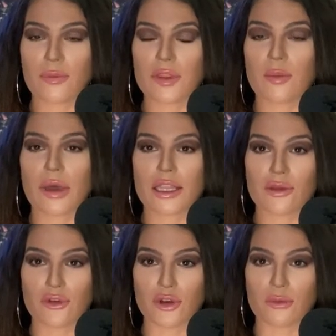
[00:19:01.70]
up in the
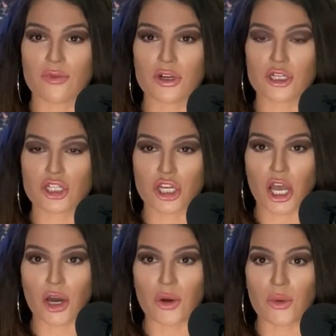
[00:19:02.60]
belly room for a
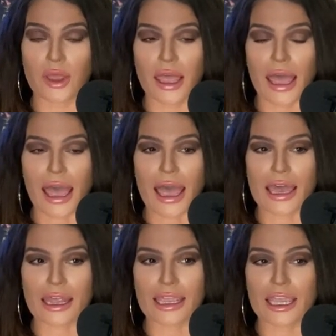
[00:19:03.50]
show
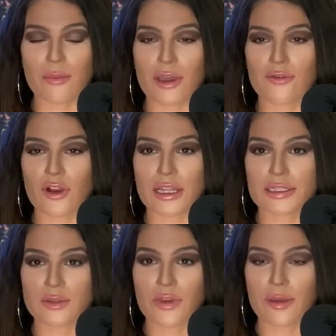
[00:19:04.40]
and I hit my
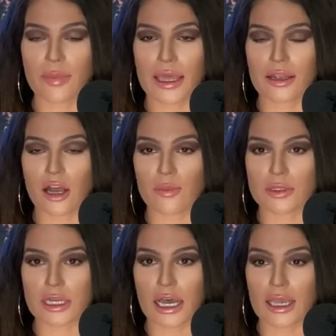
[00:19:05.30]
friend's vape pen a
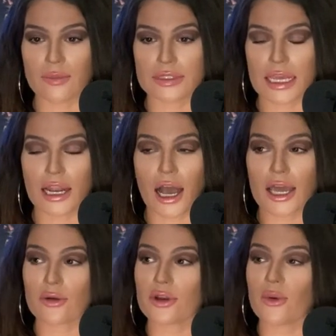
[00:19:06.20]
couple times. And
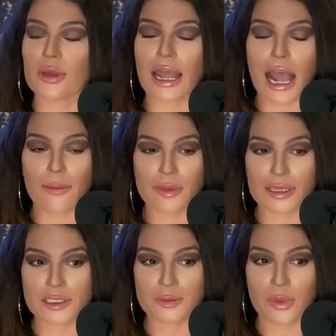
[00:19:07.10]
I don't know what
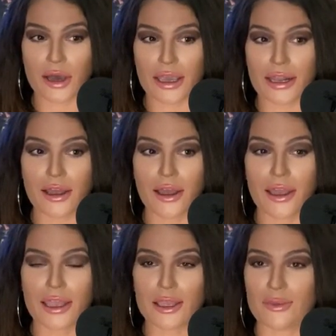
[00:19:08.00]
happened, but
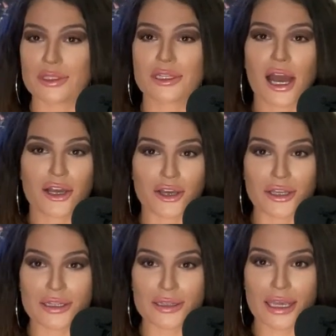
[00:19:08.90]
it was not
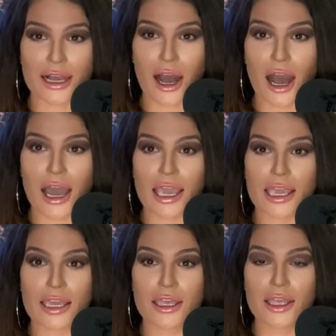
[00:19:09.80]
good. Like,
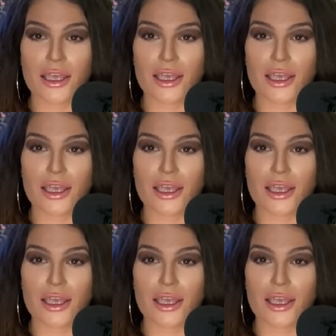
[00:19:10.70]
I